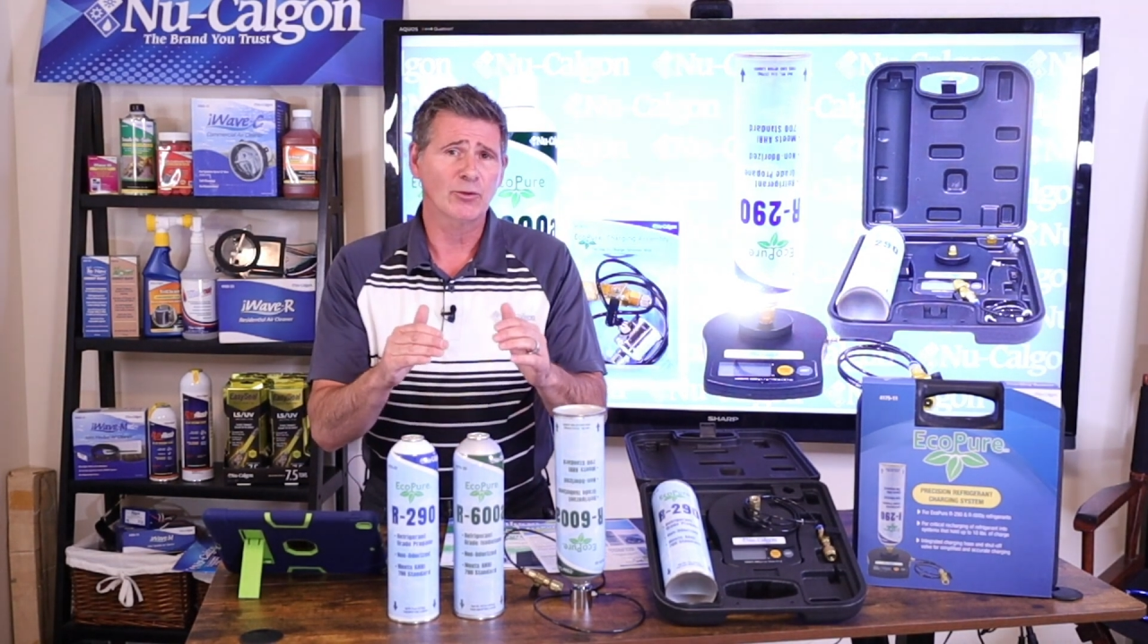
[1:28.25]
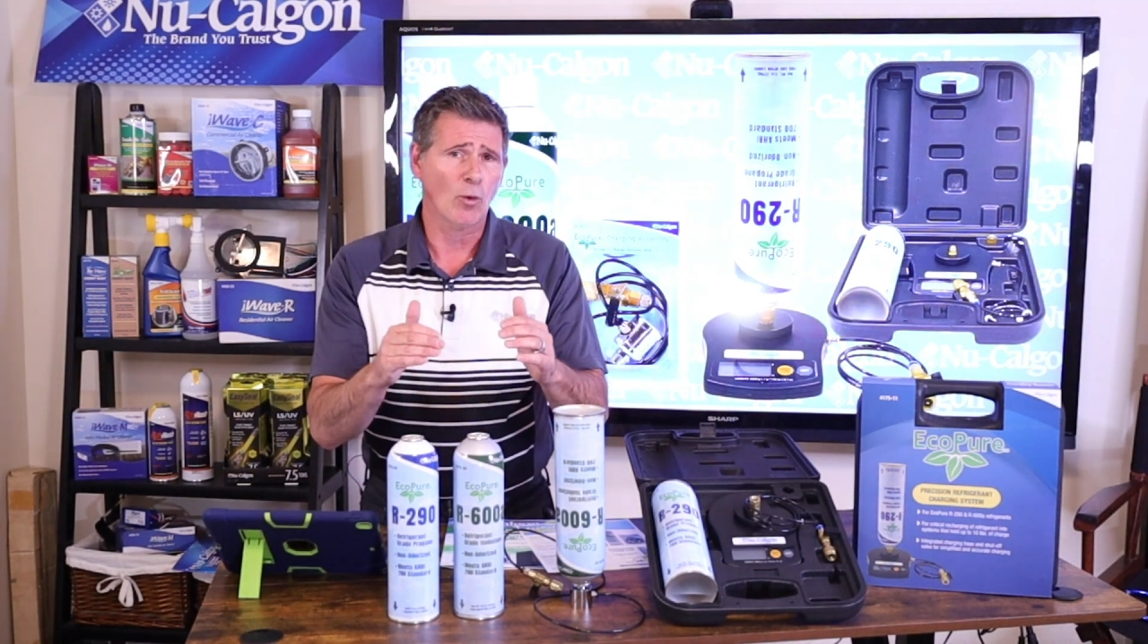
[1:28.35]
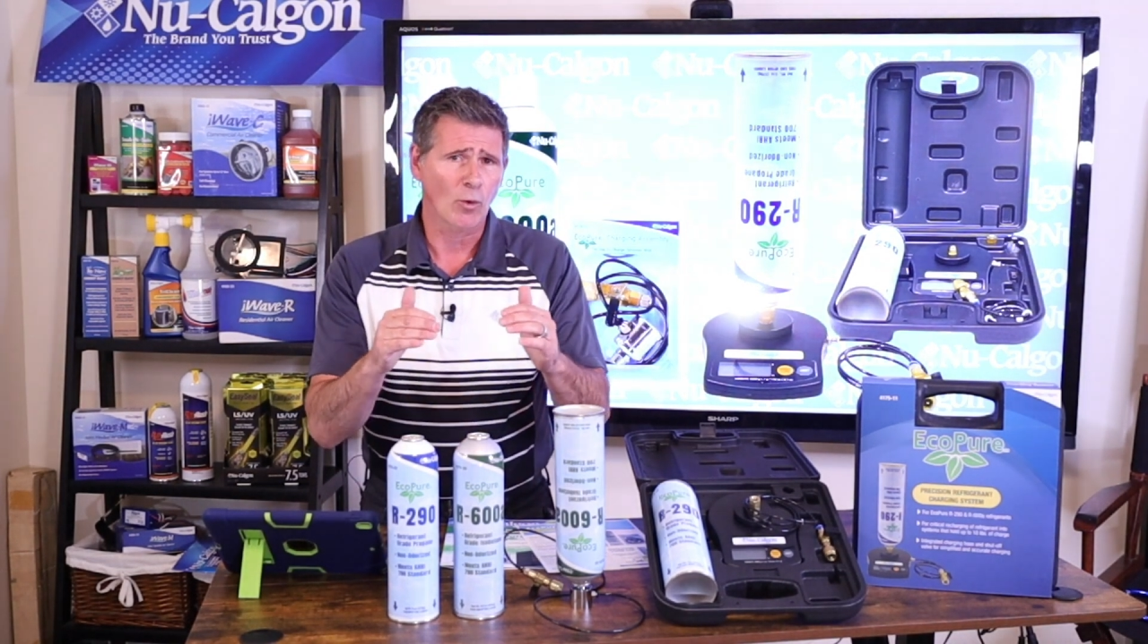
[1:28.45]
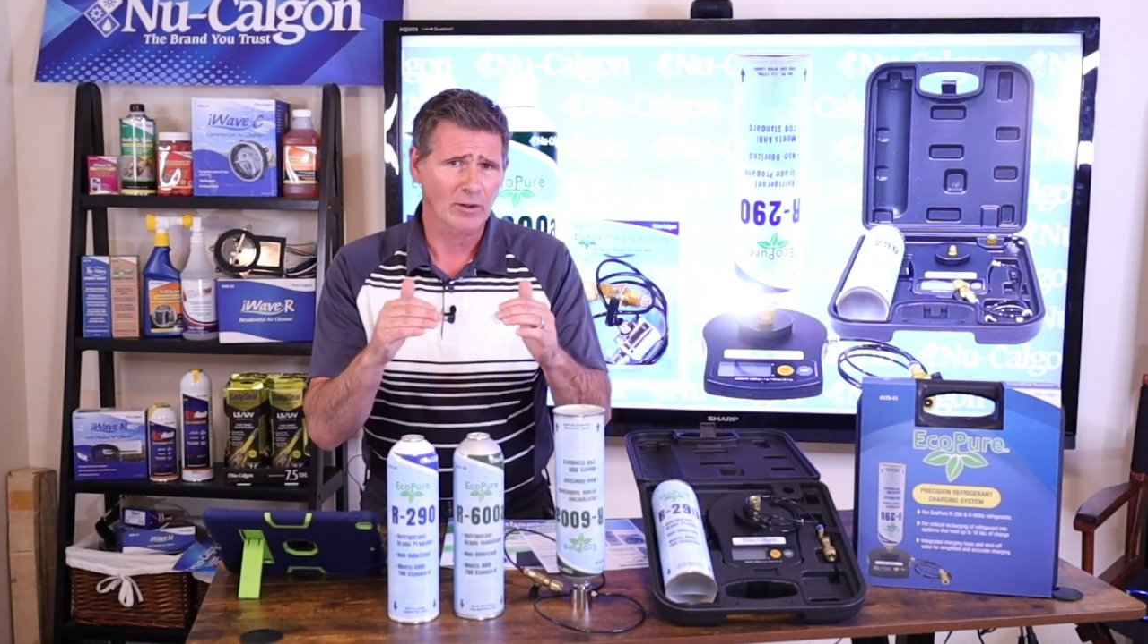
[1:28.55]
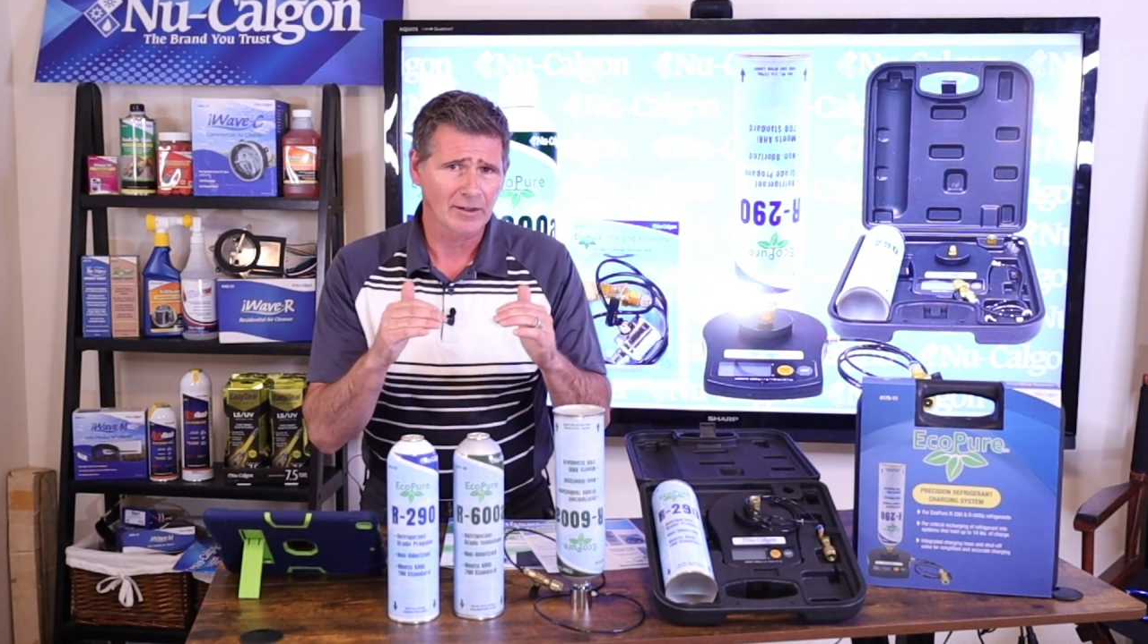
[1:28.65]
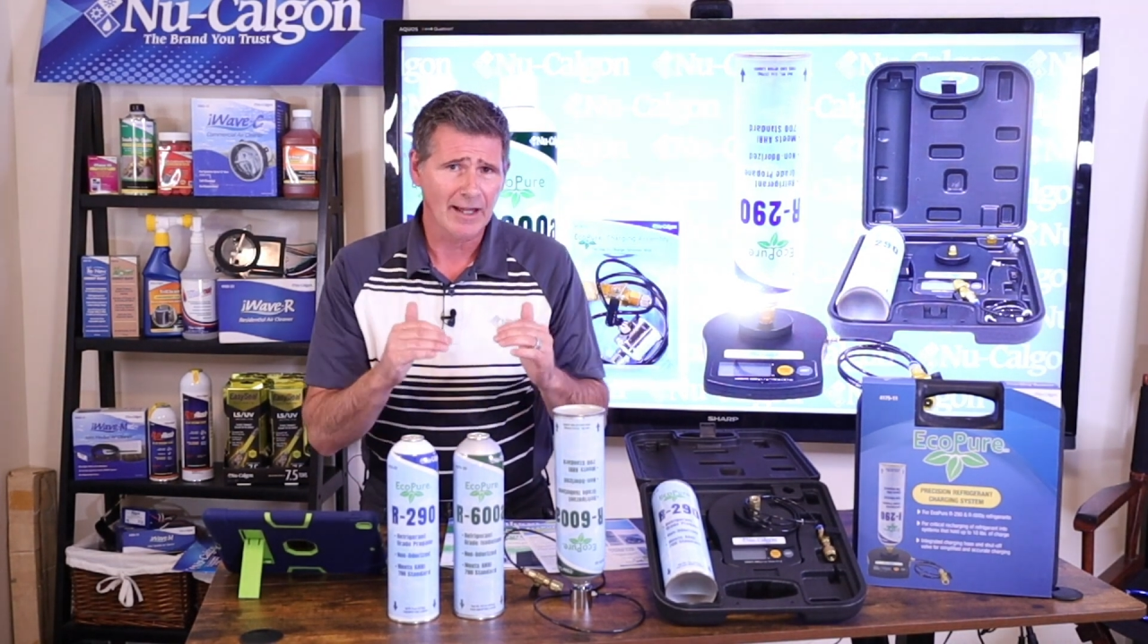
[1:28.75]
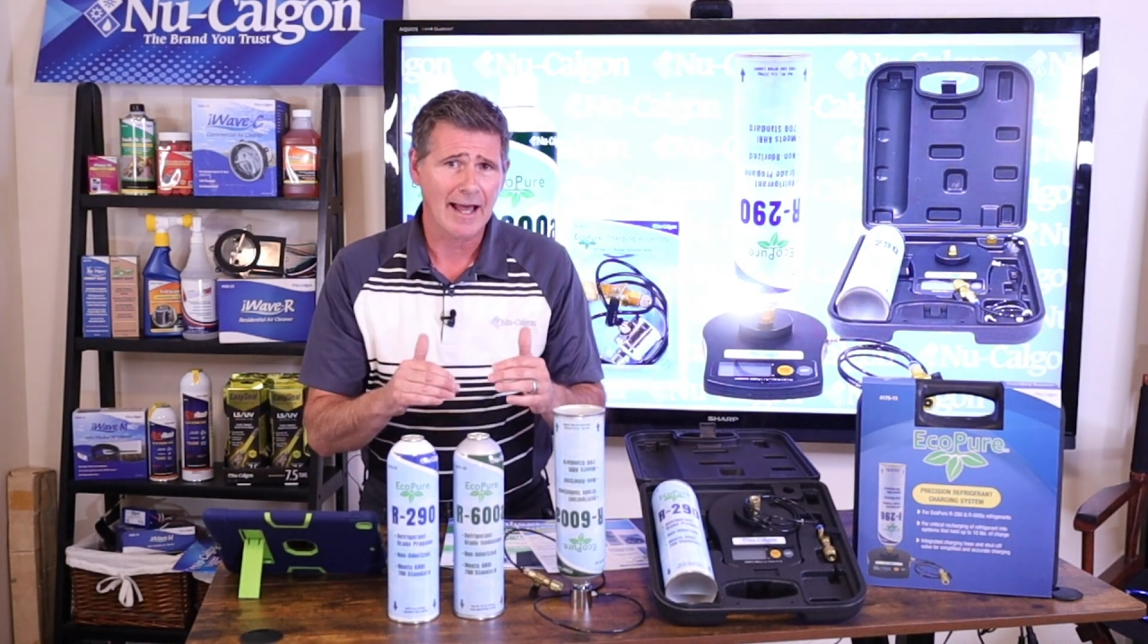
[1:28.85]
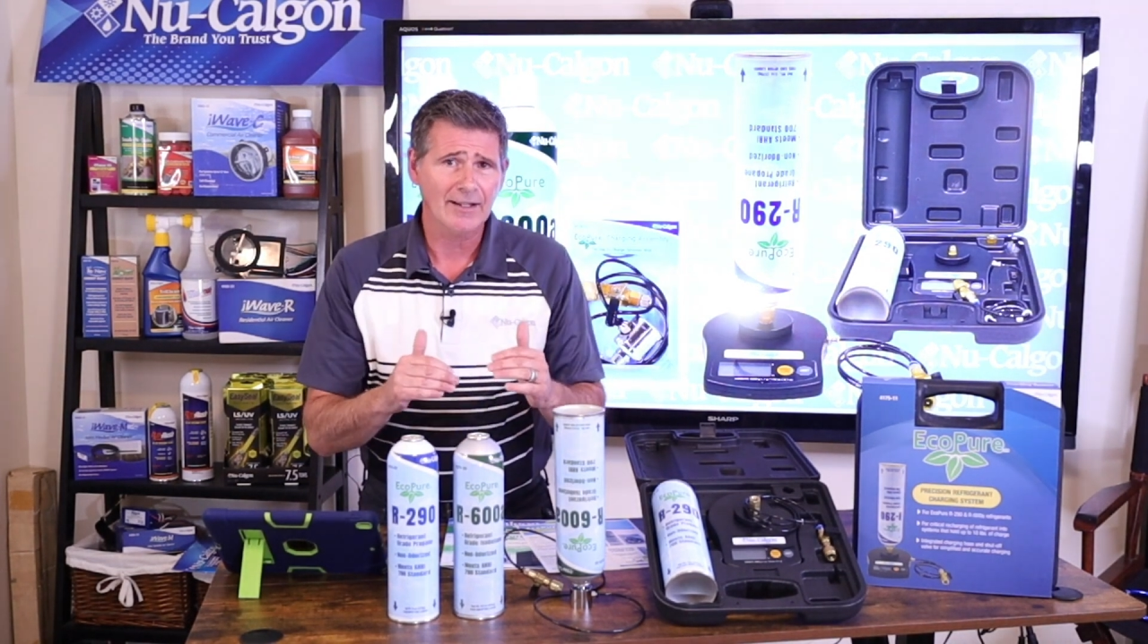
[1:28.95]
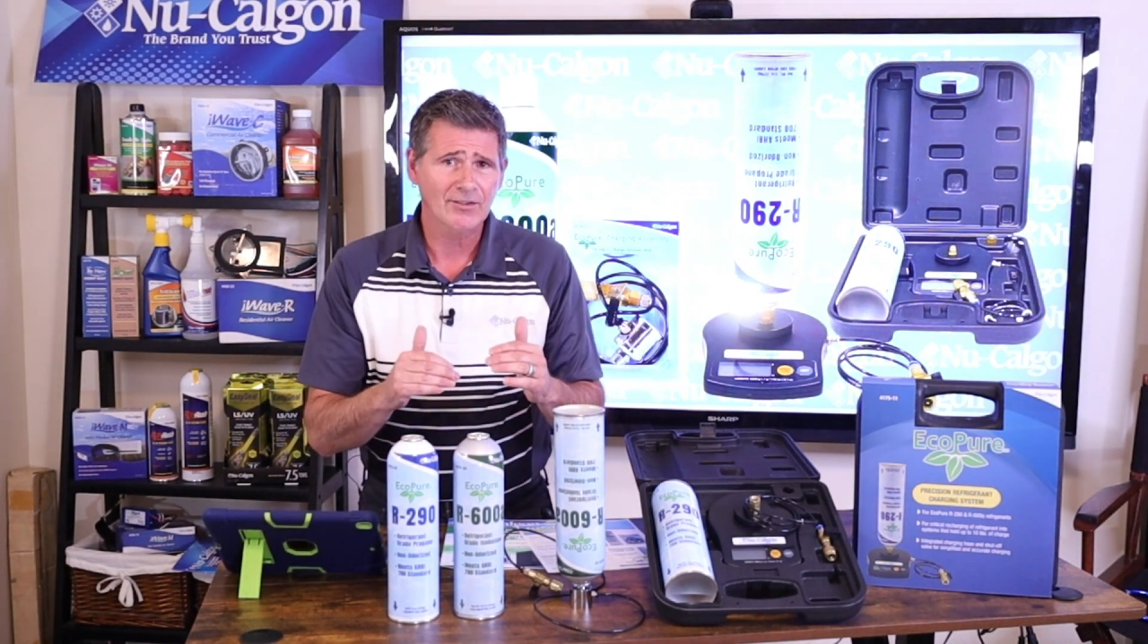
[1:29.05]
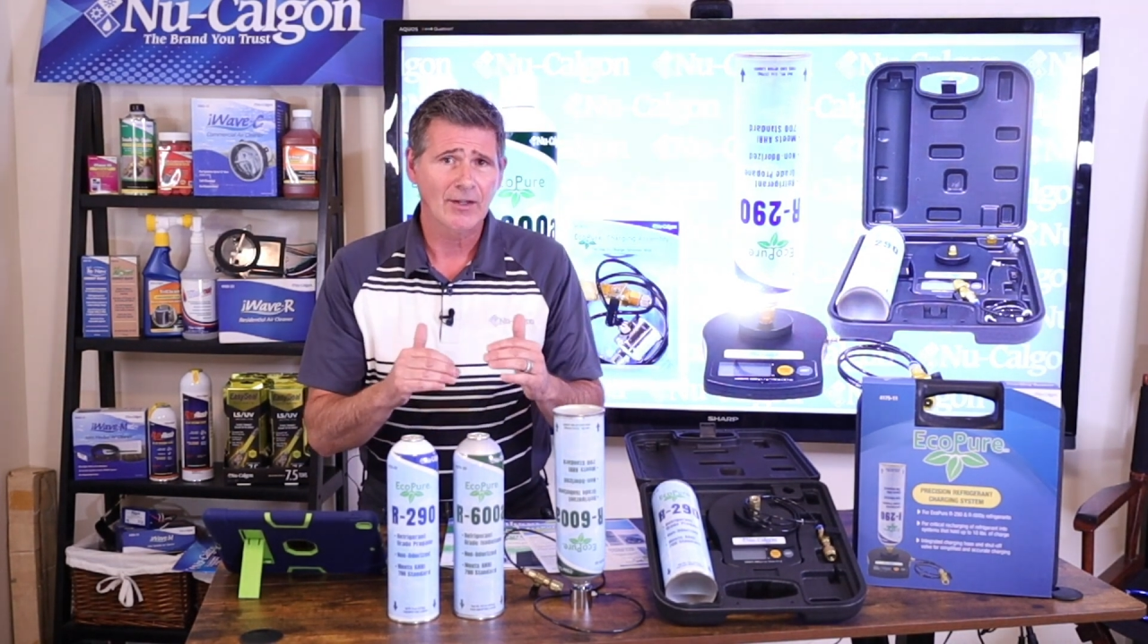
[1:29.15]
or
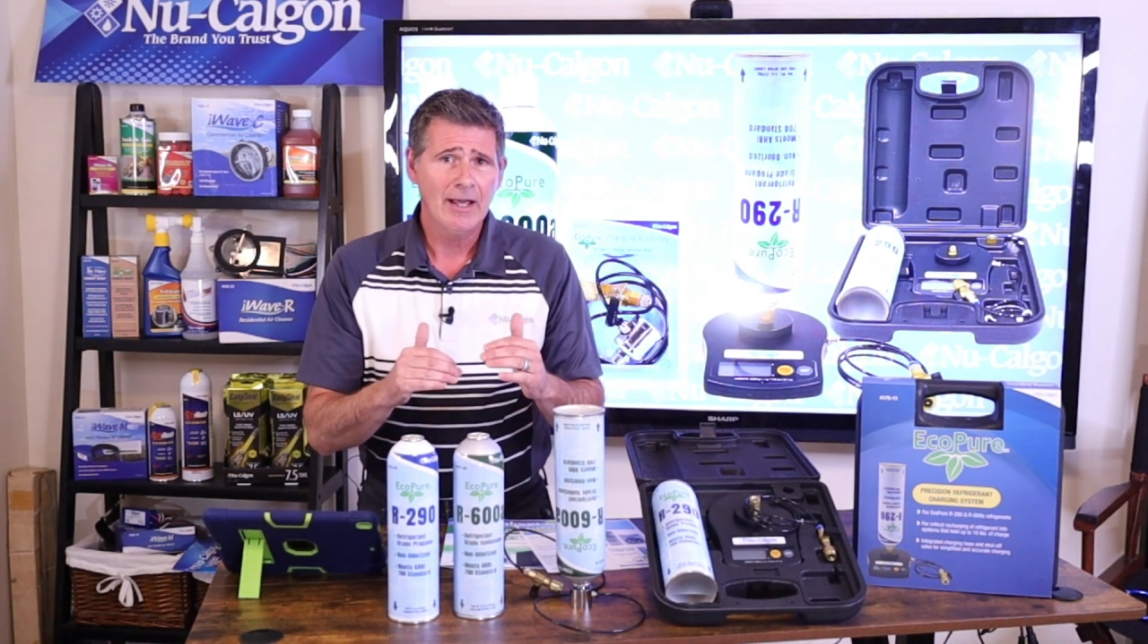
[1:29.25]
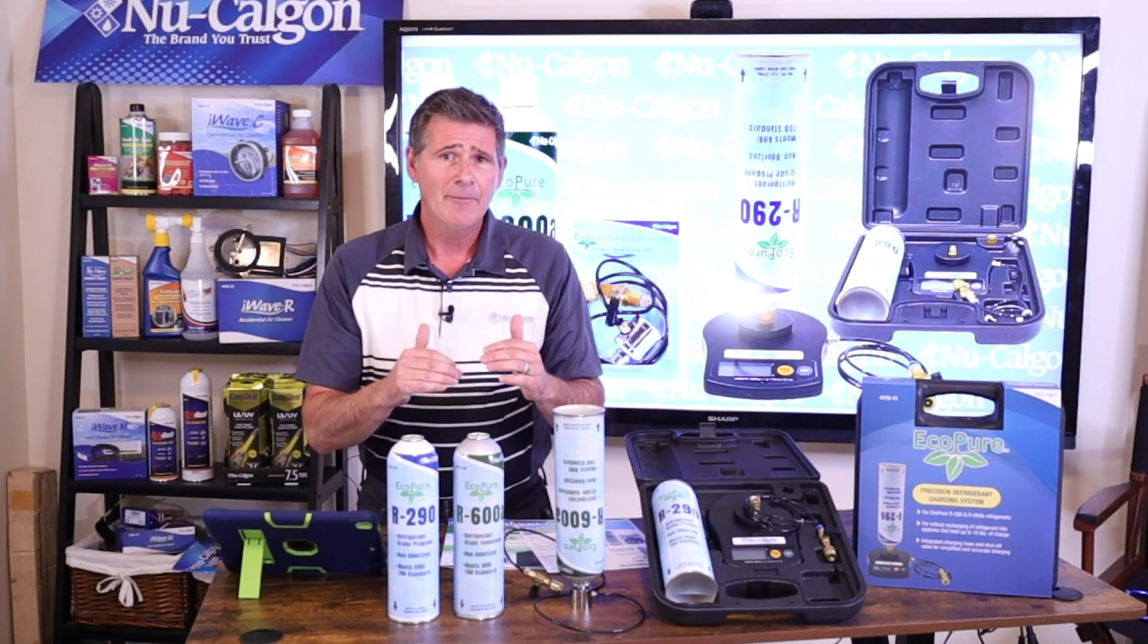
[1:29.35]
less